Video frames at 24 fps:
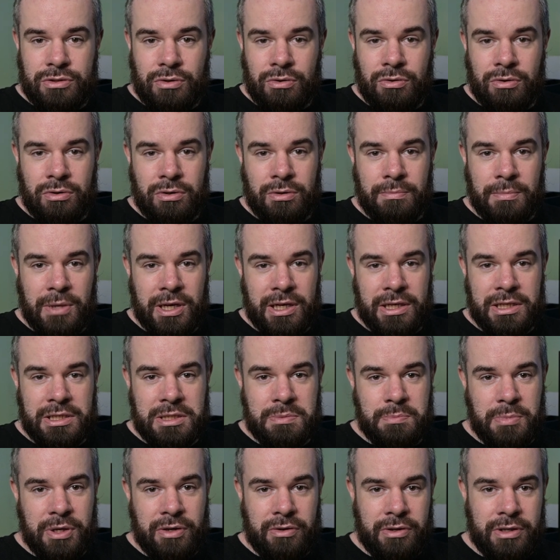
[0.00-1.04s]
on my
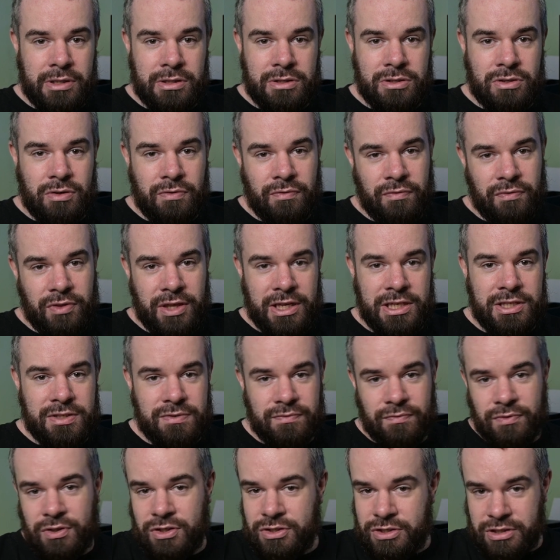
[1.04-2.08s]
experience of this
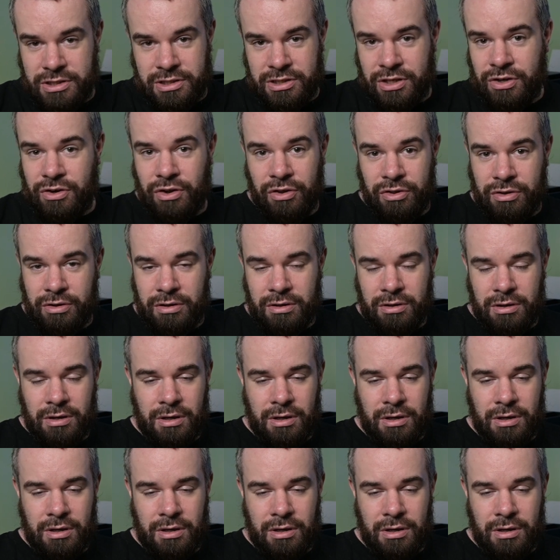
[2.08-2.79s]
versus another,